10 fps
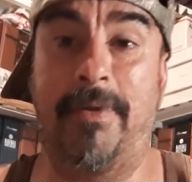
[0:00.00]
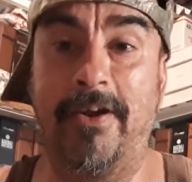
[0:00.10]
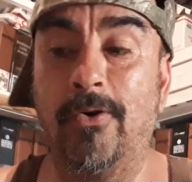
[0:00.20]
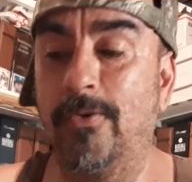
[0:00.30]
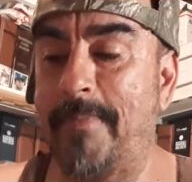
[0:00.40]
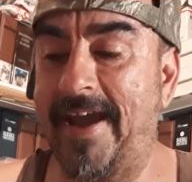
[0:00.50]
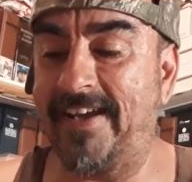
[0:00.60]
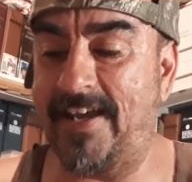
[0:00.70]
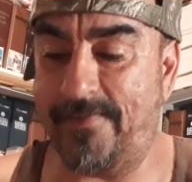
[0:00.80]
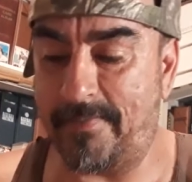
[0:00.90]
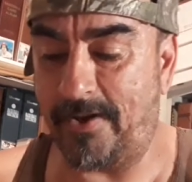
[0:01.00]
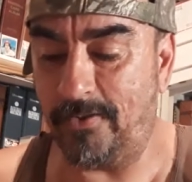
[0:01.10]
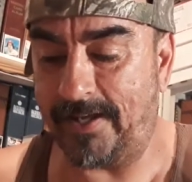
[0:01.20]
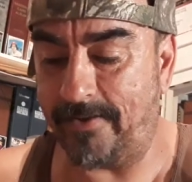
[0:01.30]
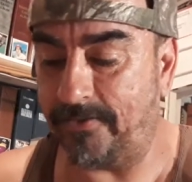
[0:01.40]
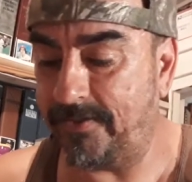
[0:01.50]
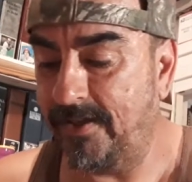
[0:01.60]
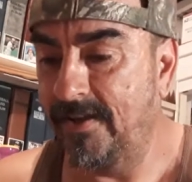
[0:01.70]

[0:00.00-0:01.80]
my old man cave on my old house.